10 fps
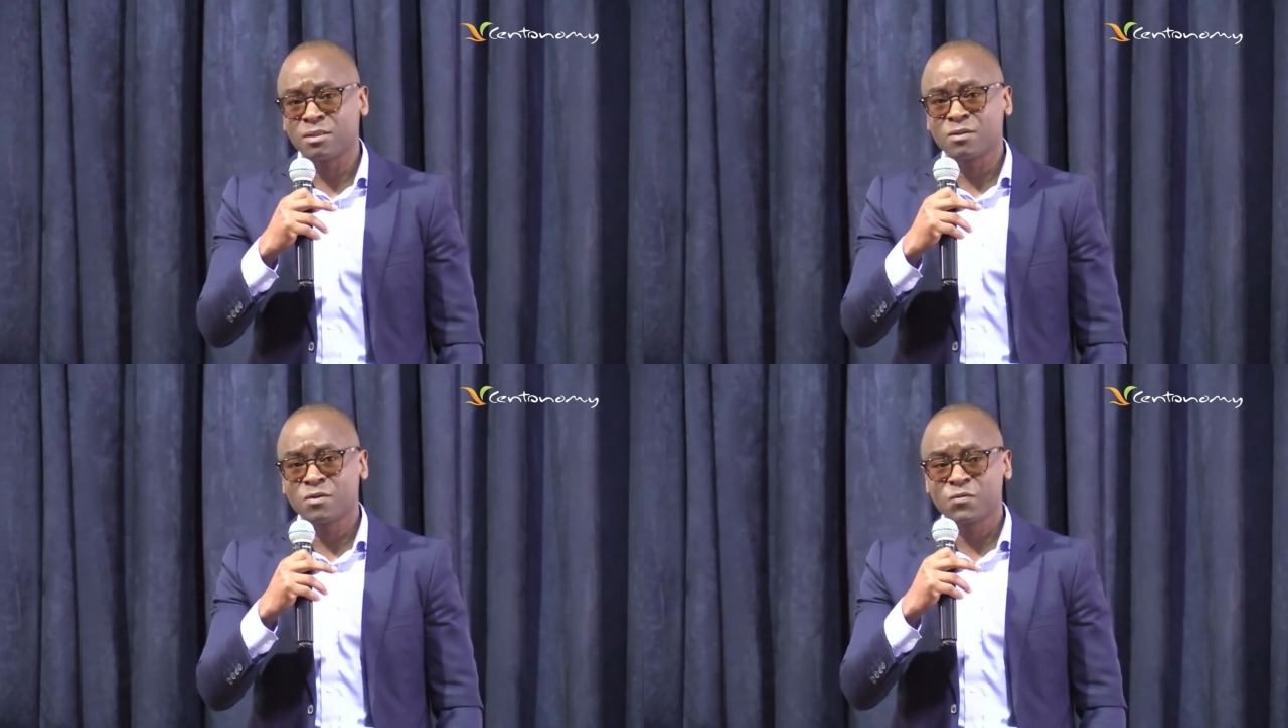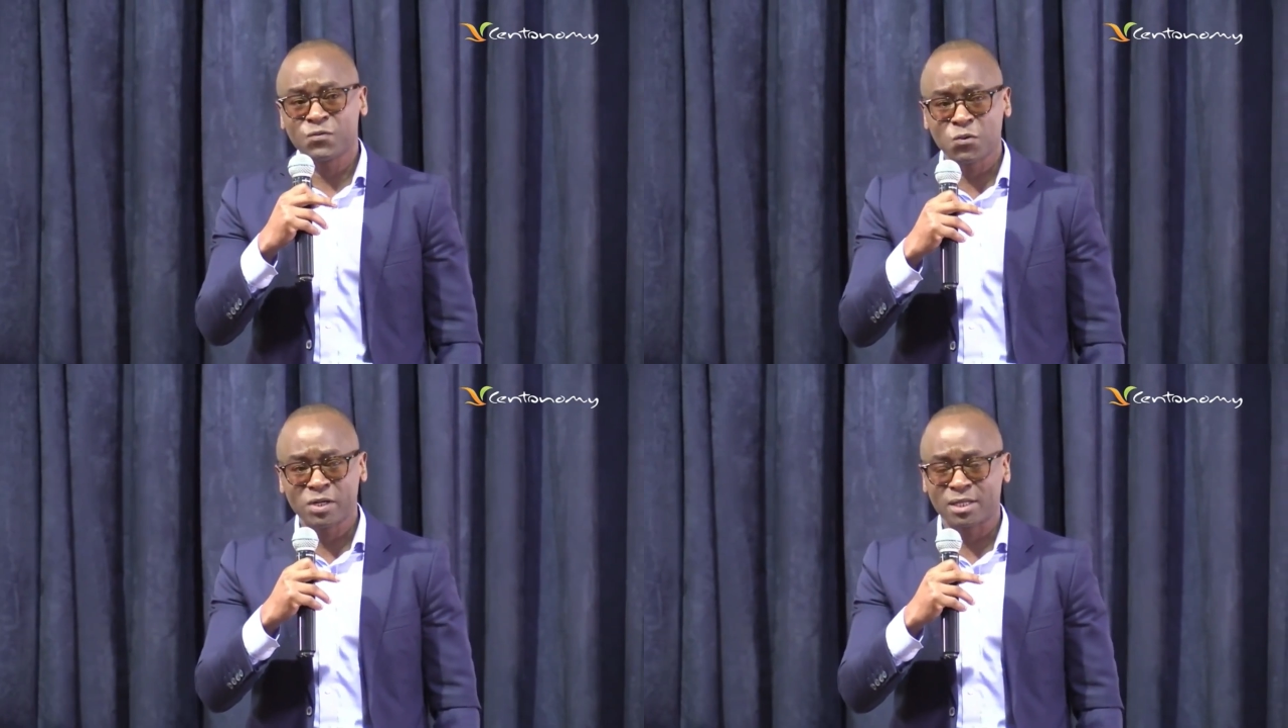
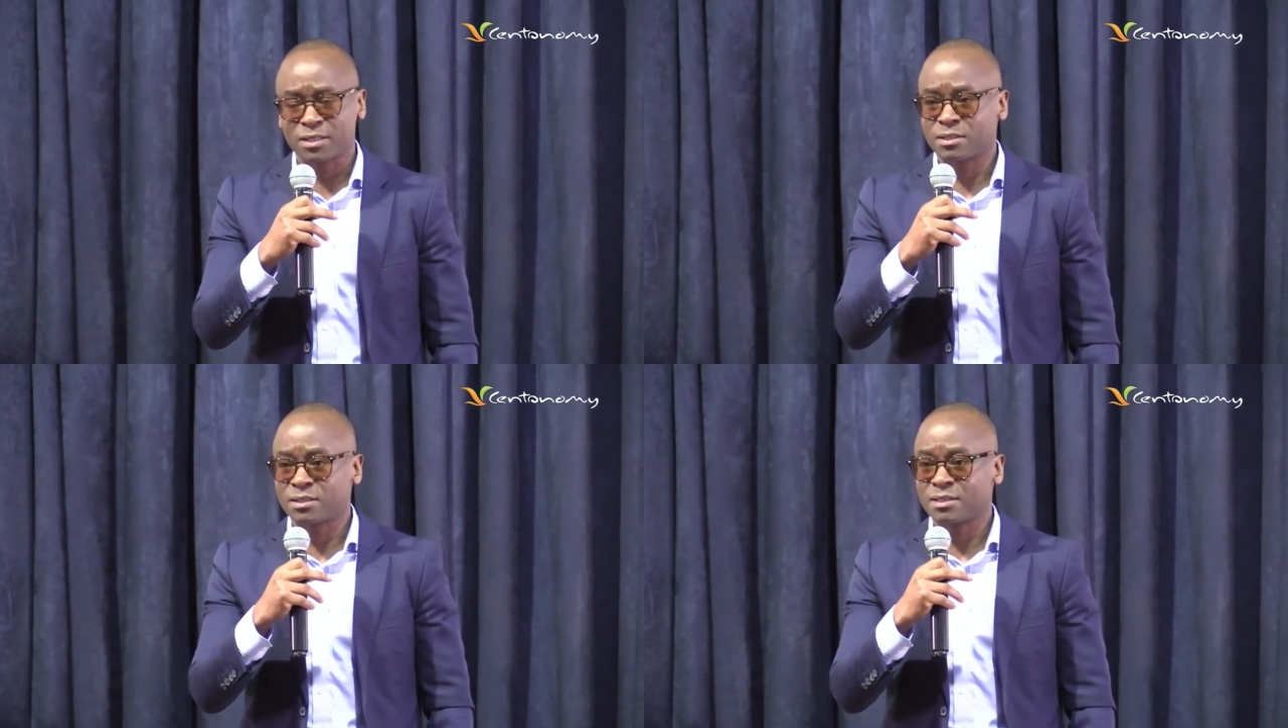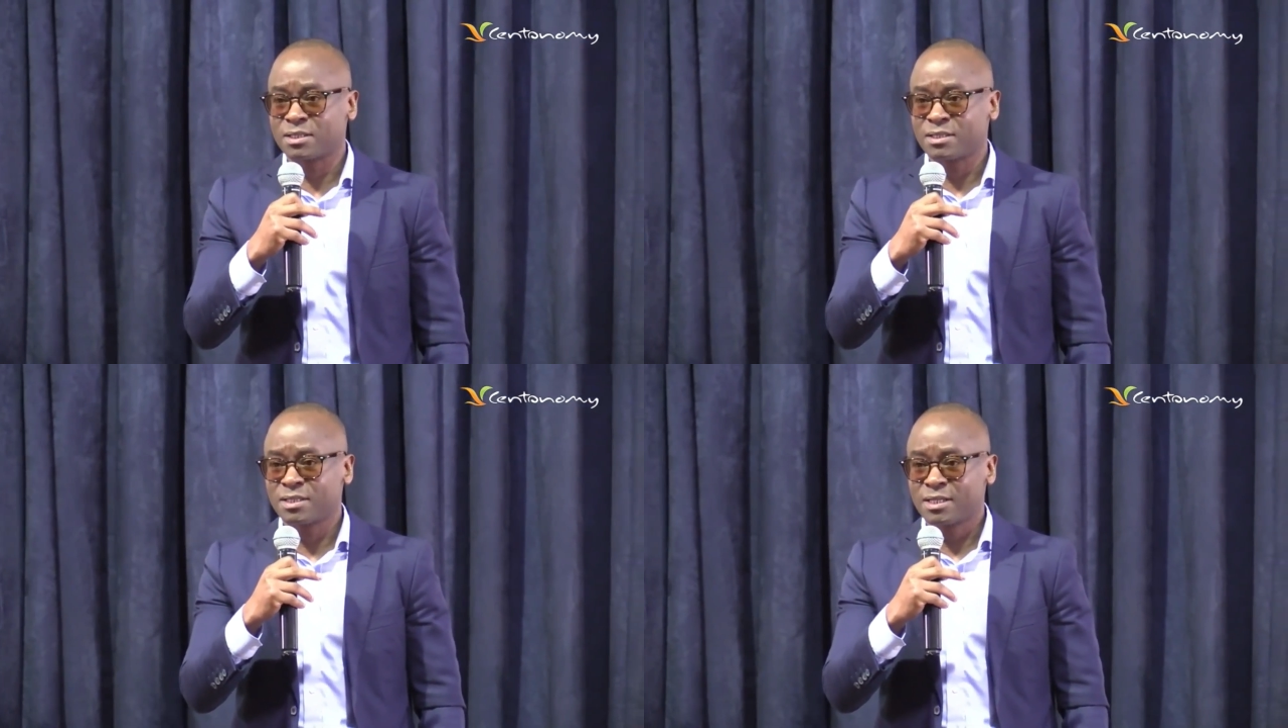focused
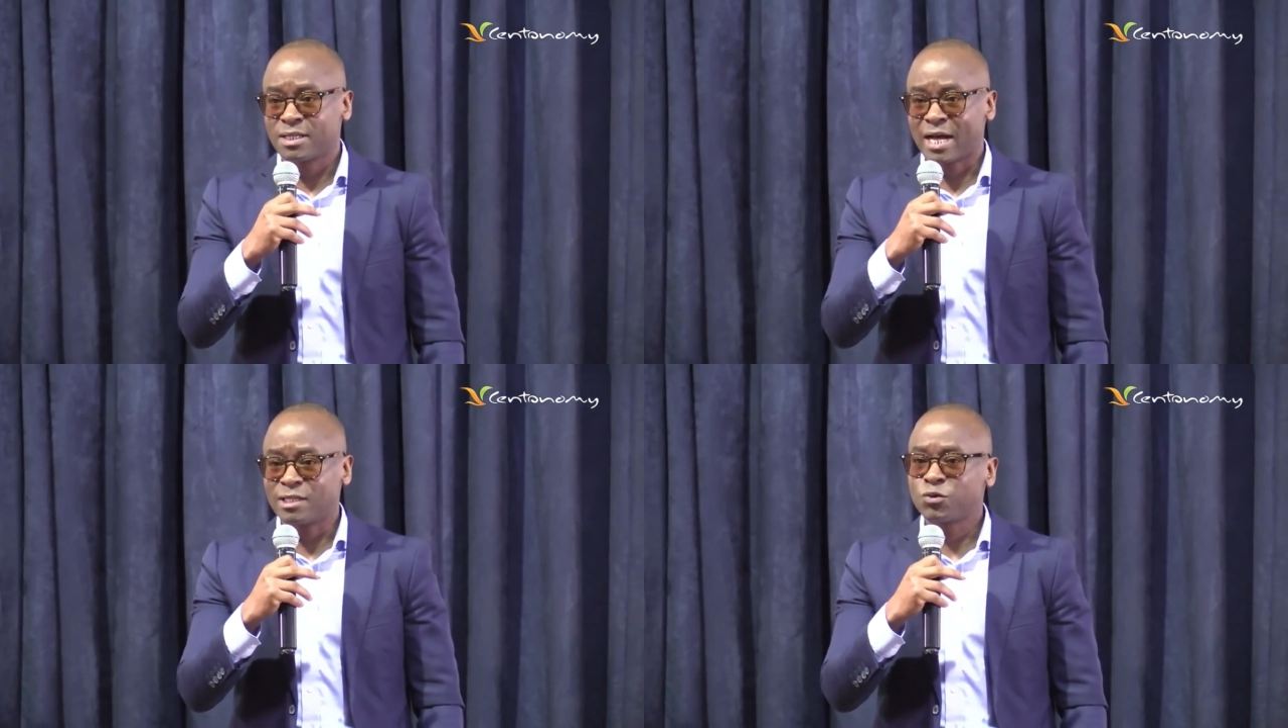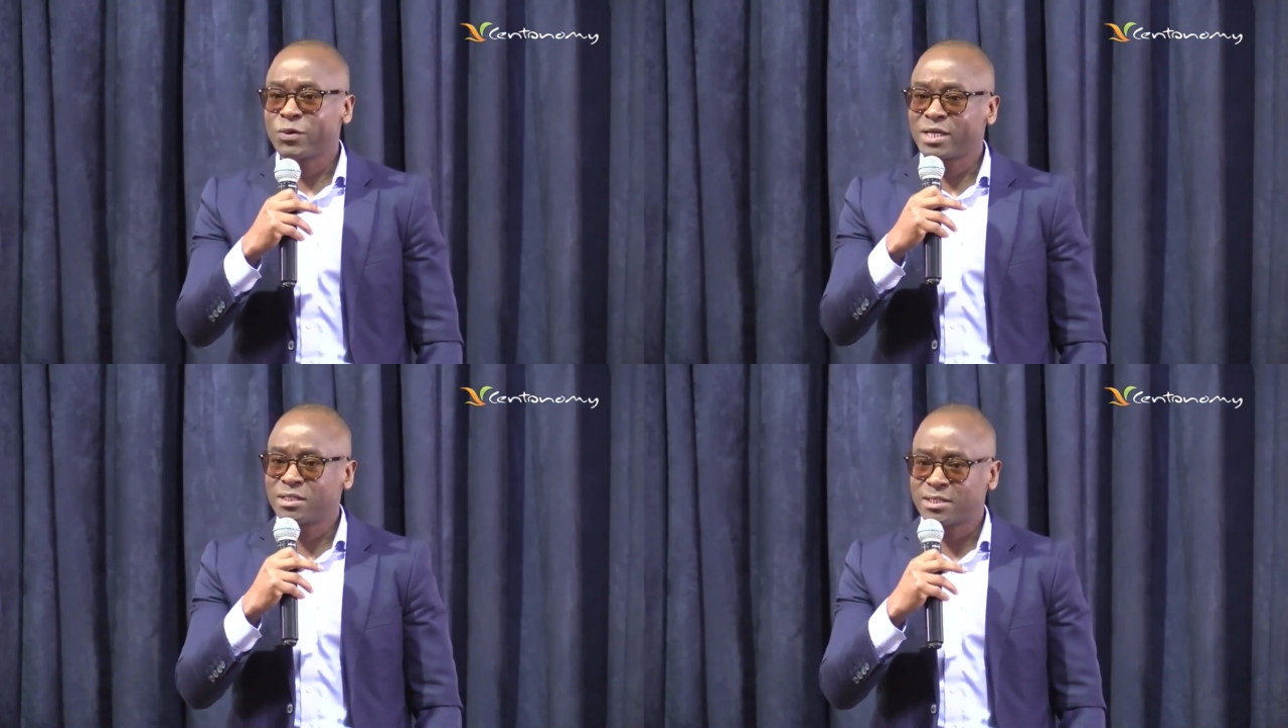and to
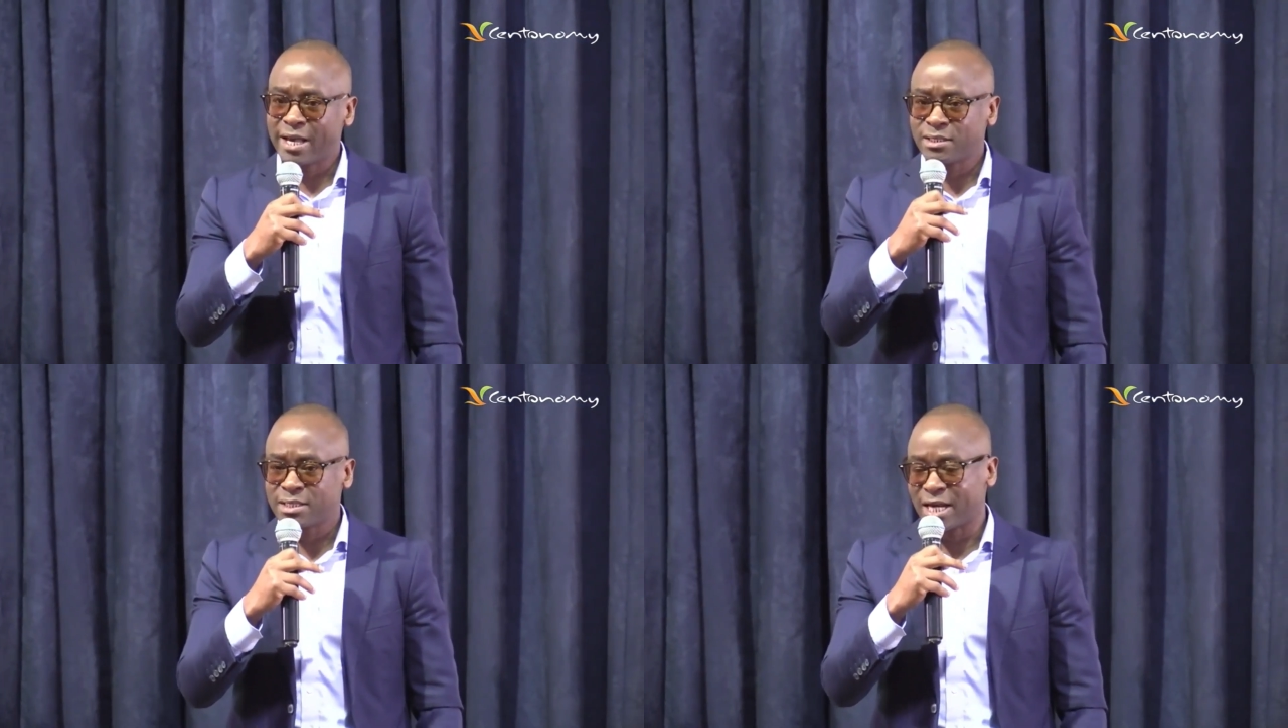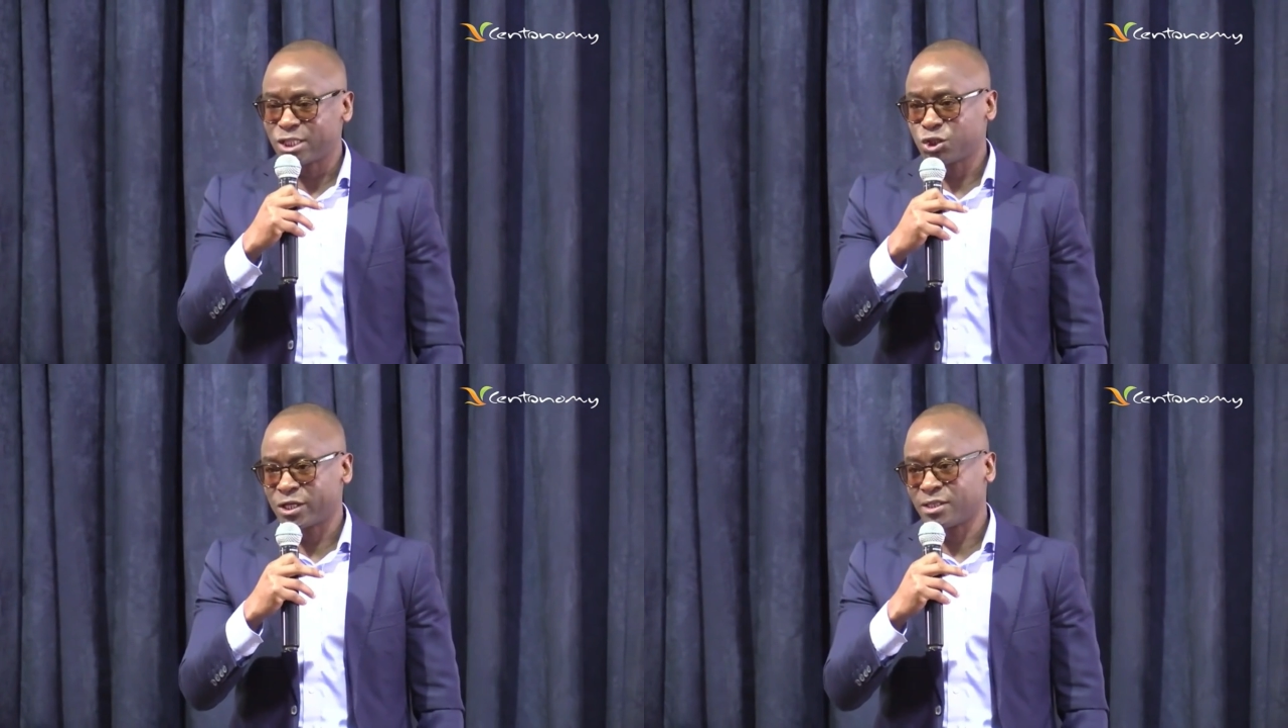excite that
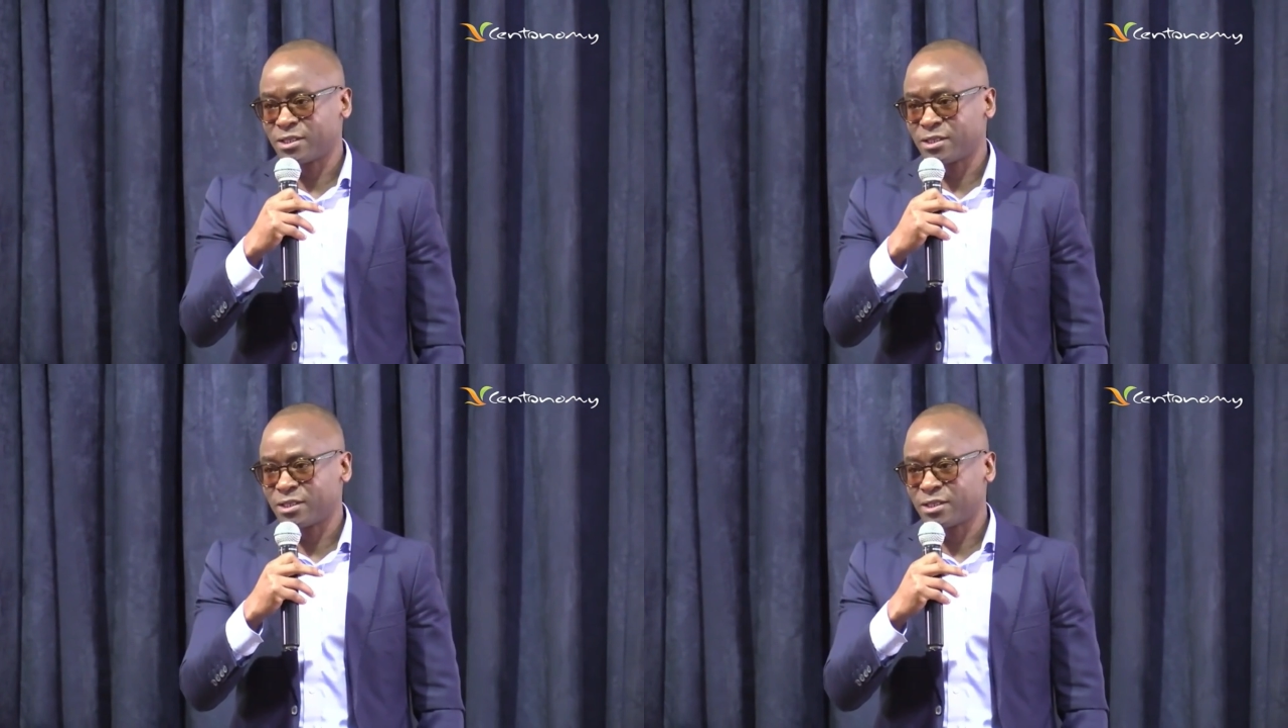journey,